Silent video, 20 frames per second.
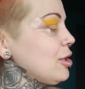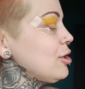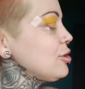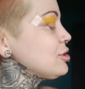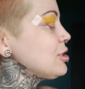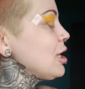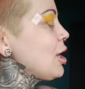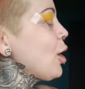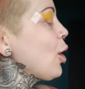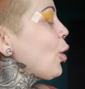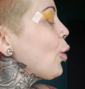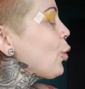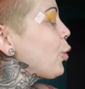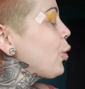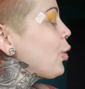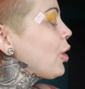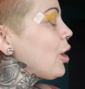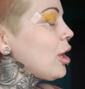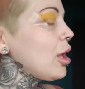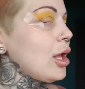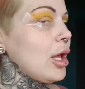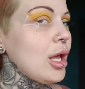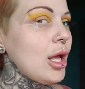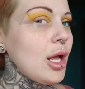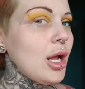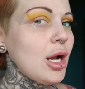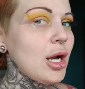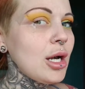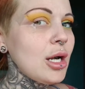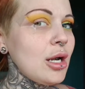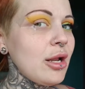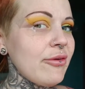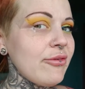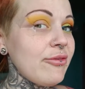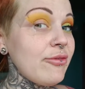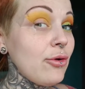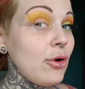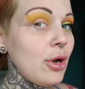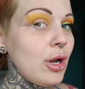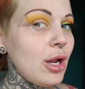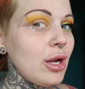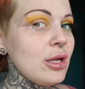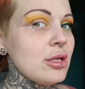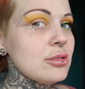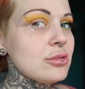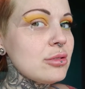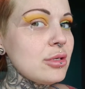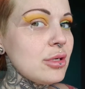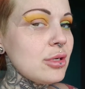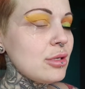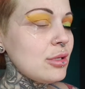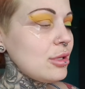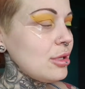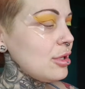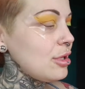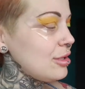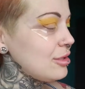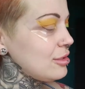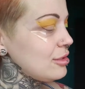Look, see, the fallout is real.